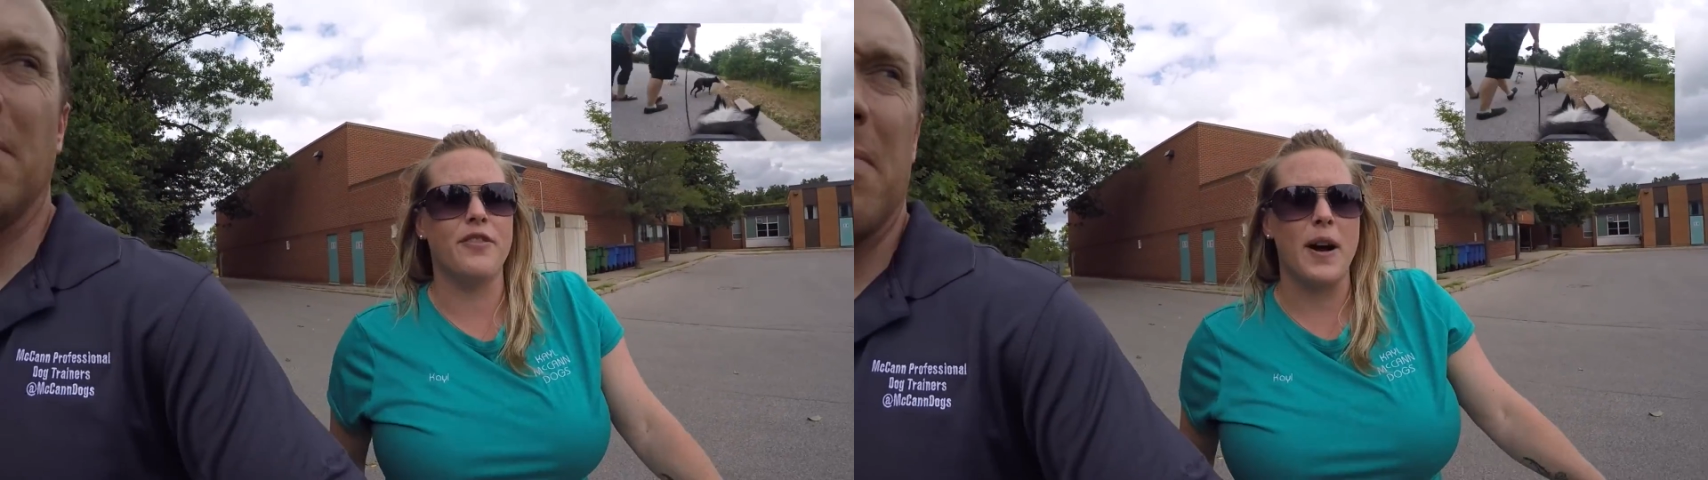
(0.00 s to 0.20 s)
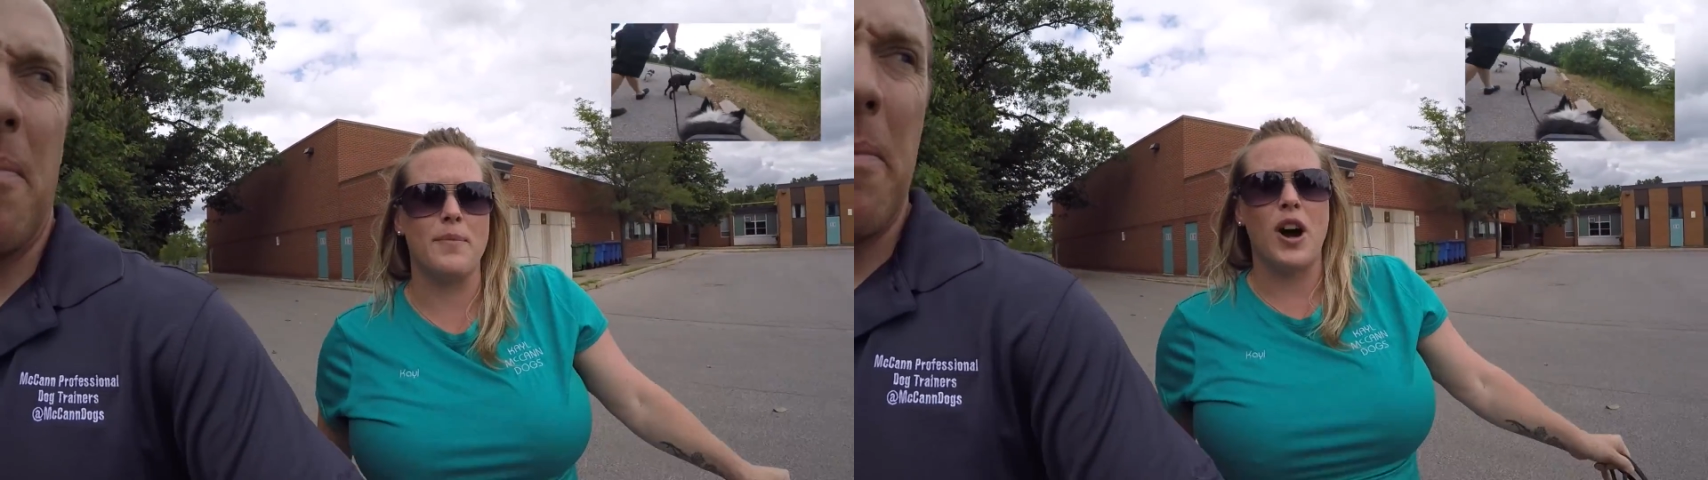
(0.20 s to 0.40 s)

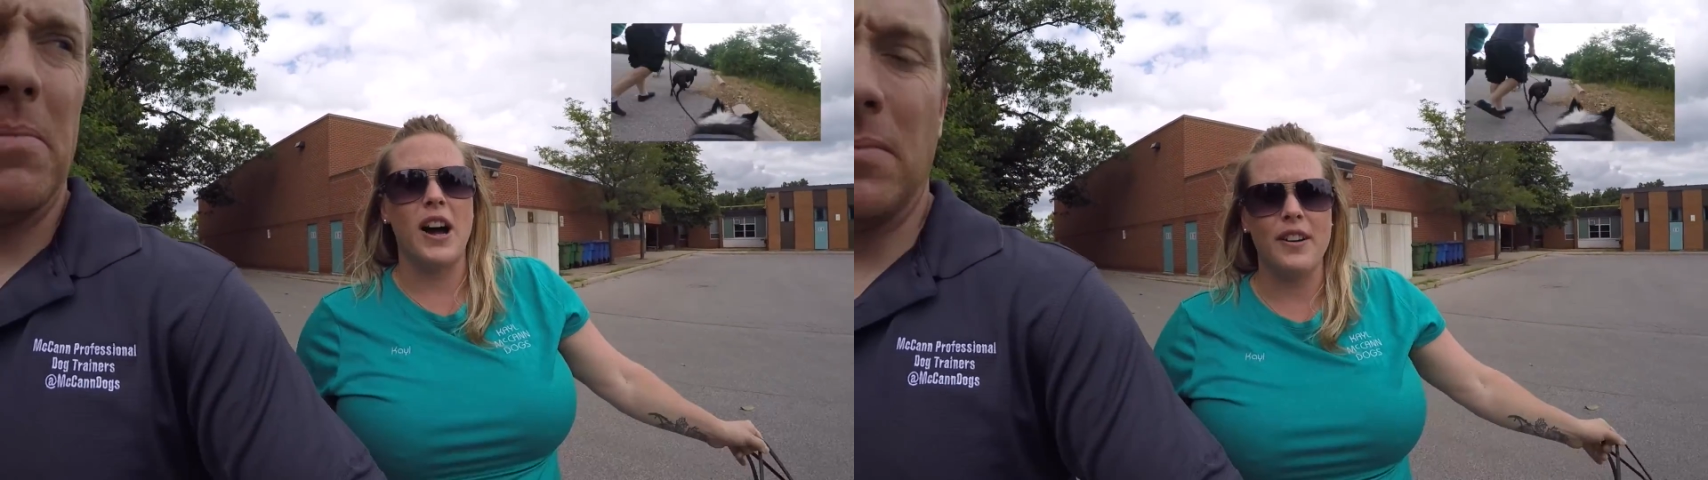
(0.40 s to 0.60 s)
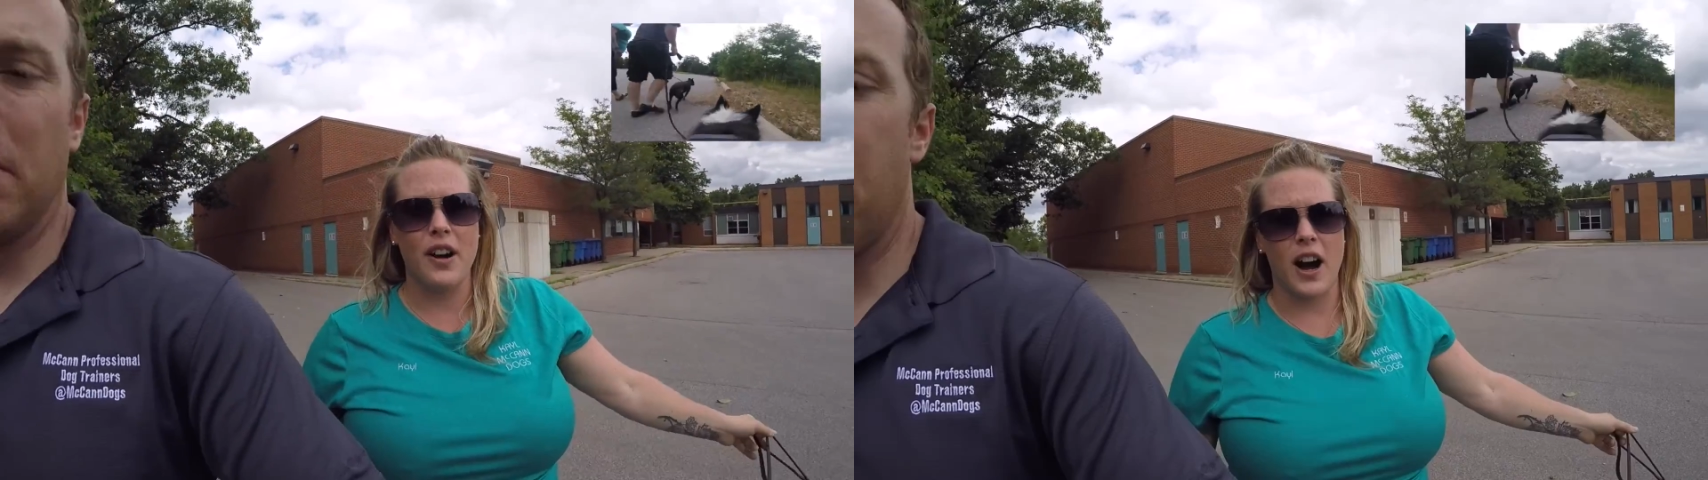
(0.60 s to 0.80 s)
I'm
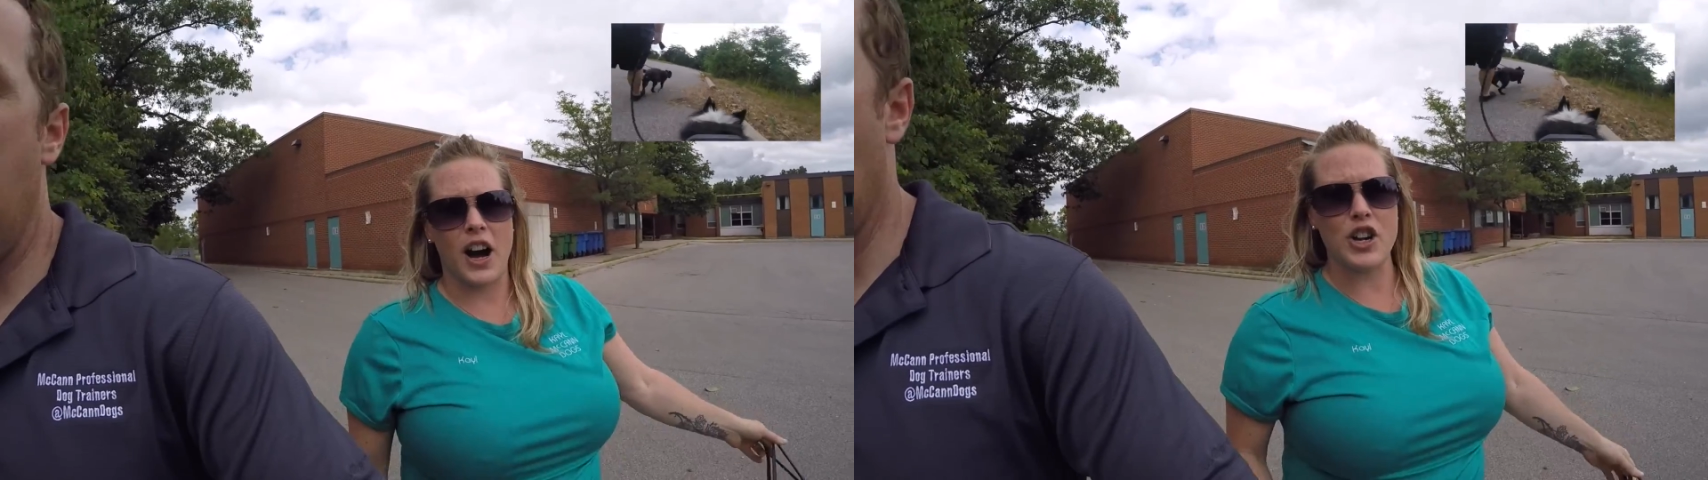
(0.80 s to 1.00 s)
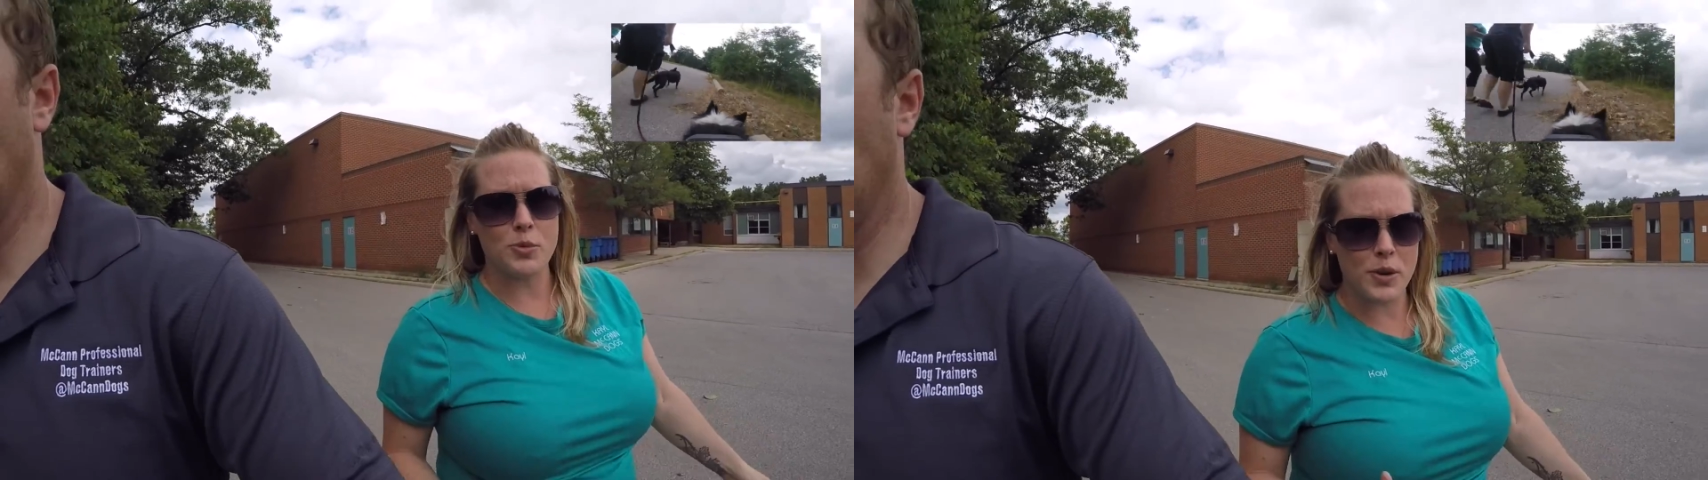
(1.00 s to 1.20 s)
not
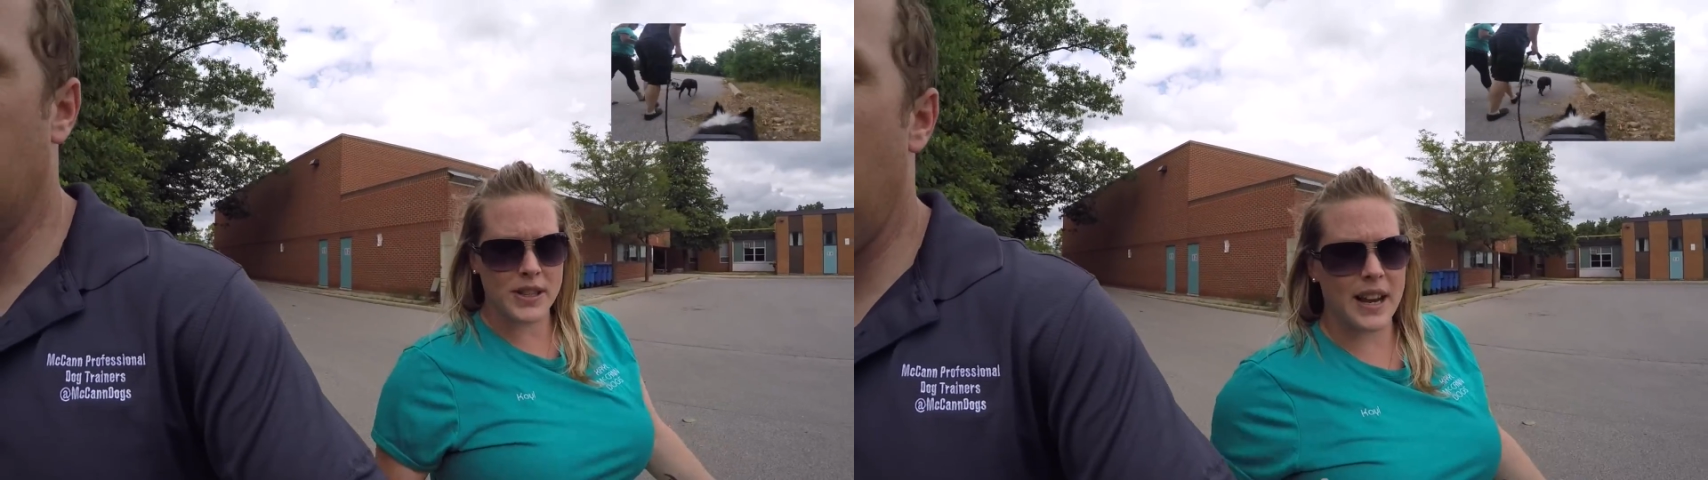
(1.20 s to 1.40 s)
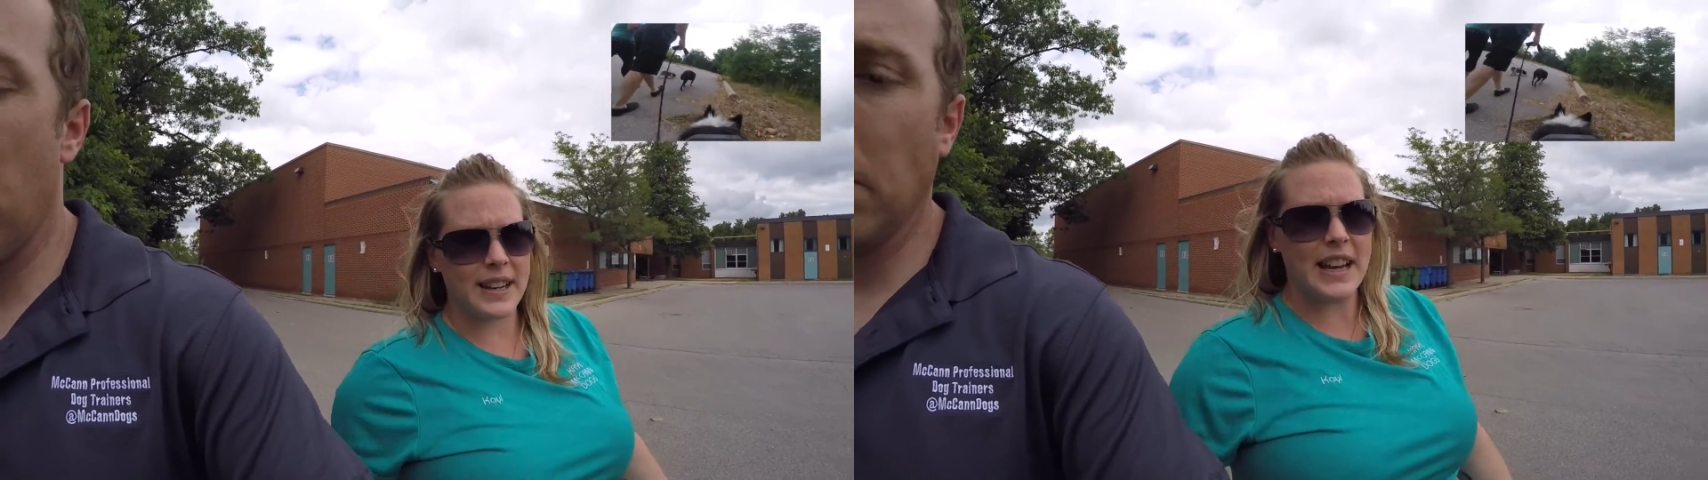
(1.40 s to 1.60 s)

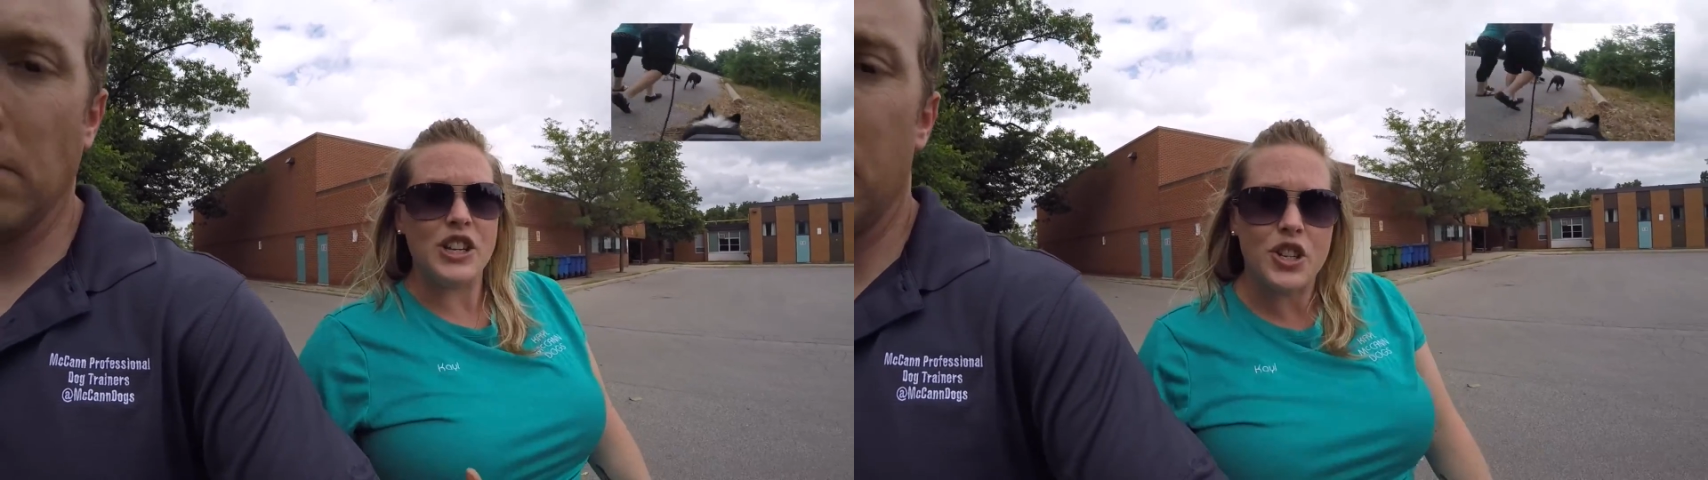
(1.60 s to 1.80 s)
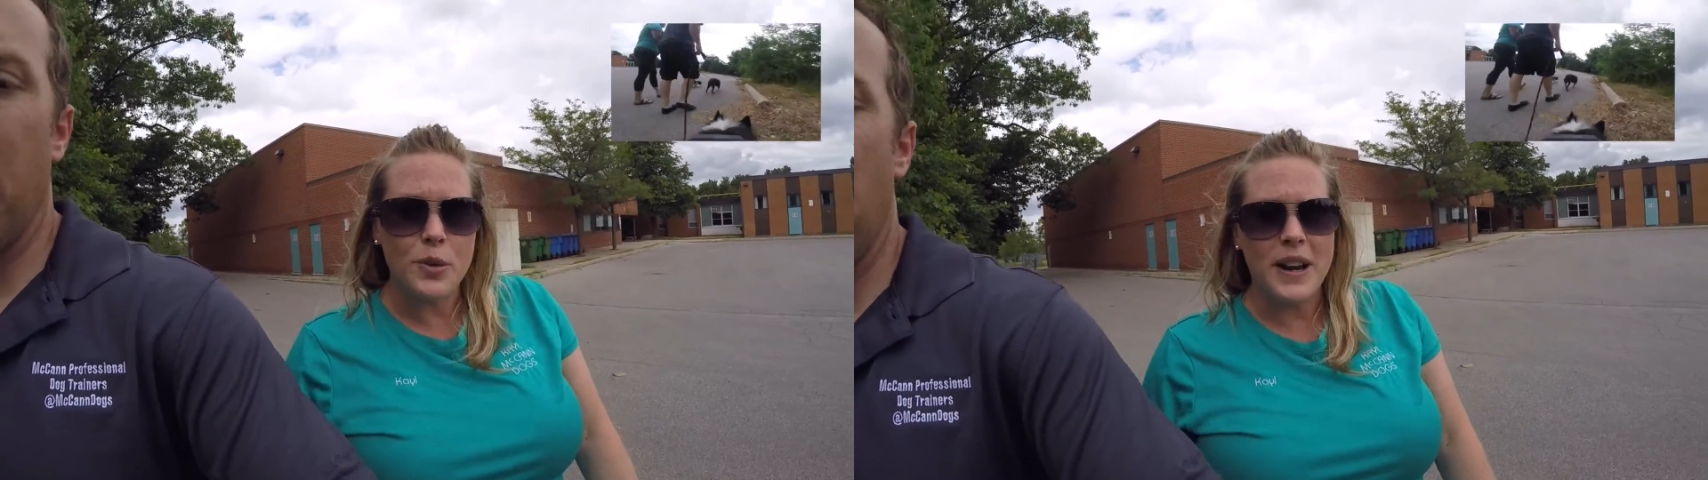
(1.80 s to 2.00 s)
100%
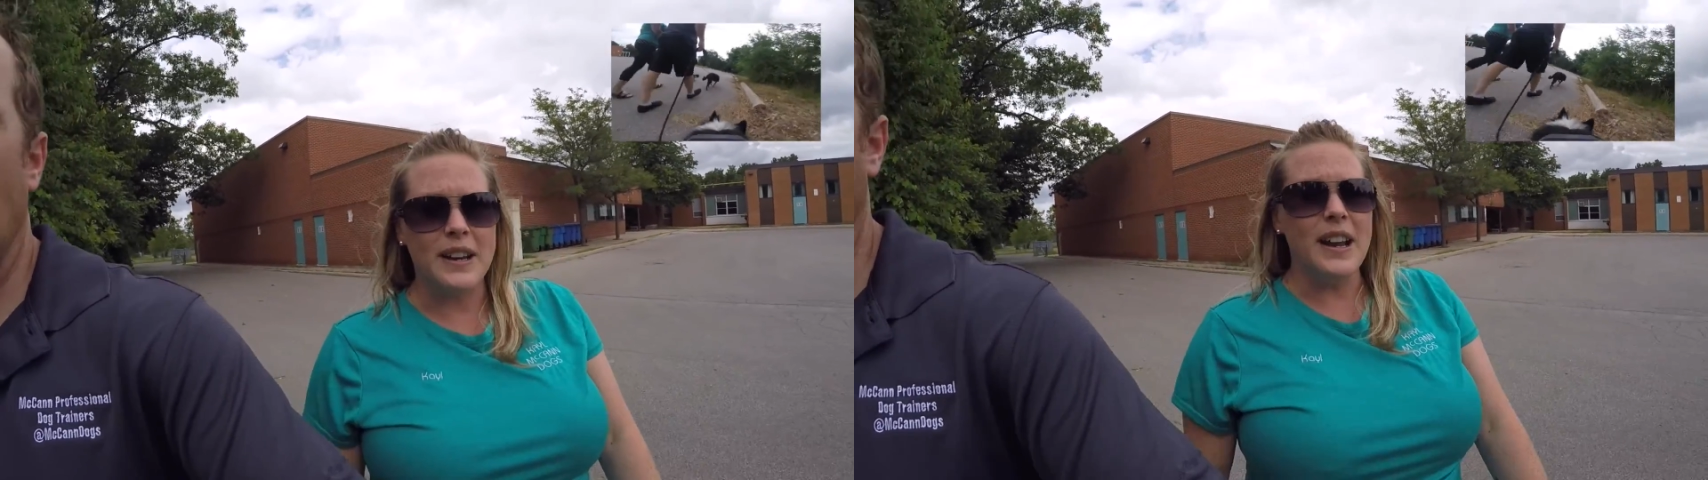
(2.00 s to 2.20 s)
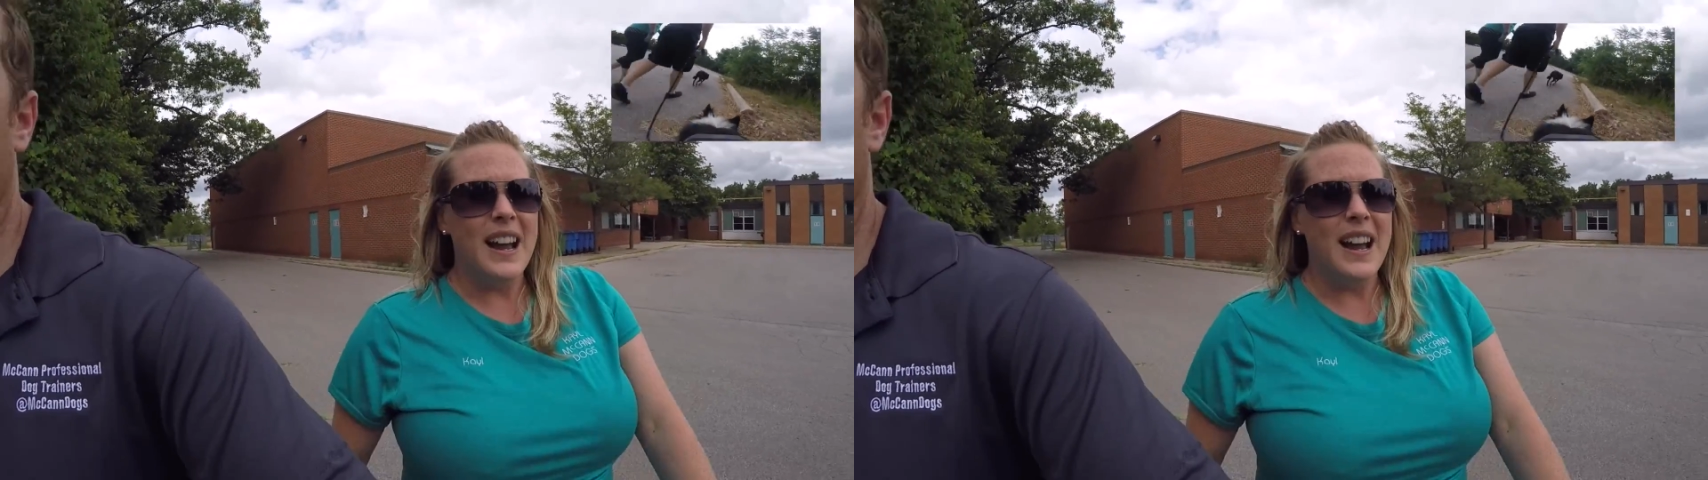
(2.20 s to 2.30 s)
into it,